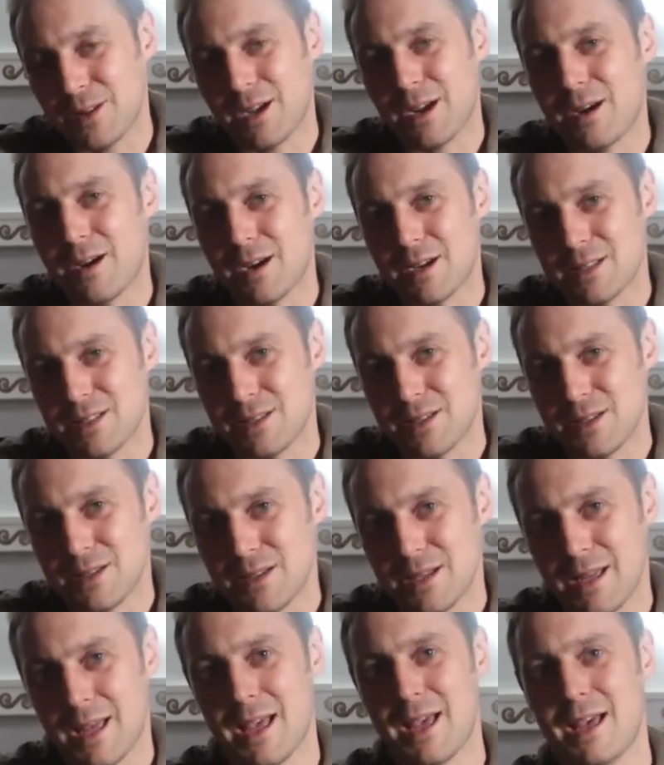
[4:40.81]

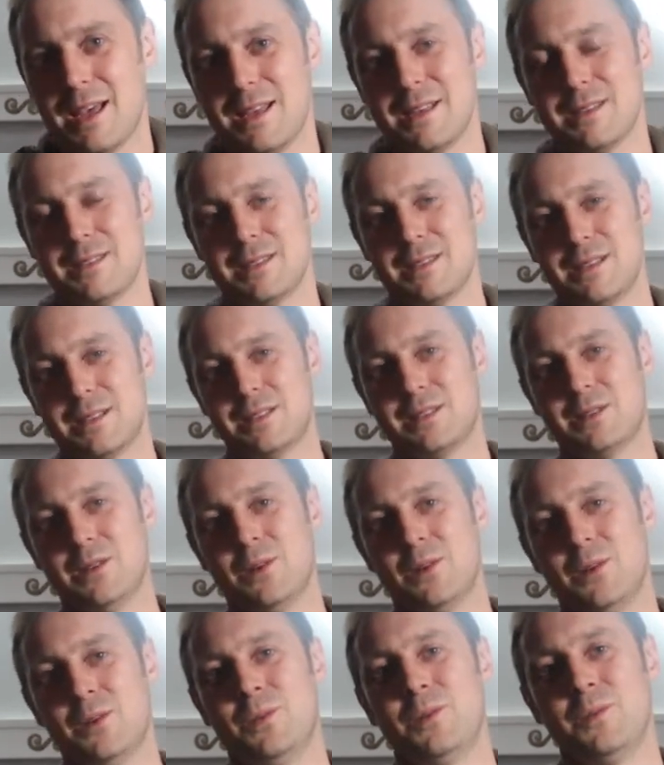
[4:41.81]
character has its
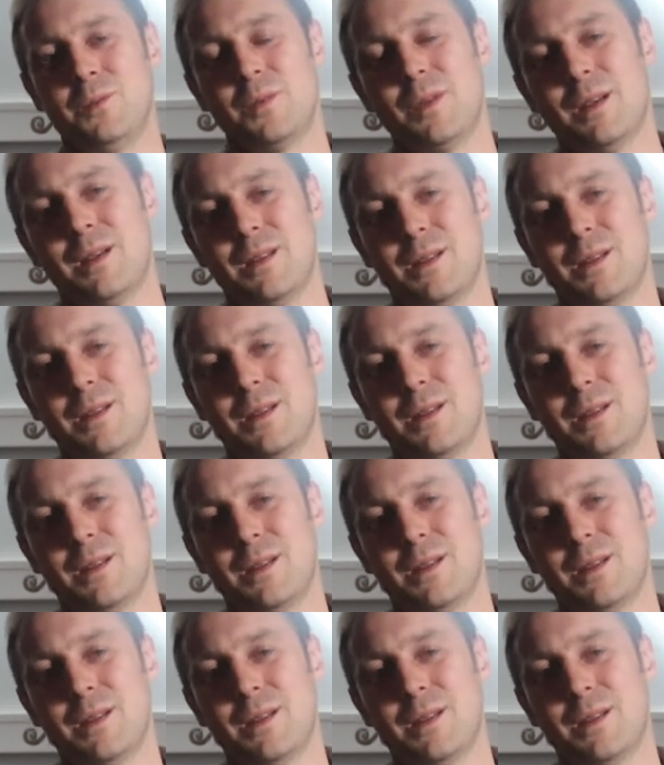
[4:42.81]
own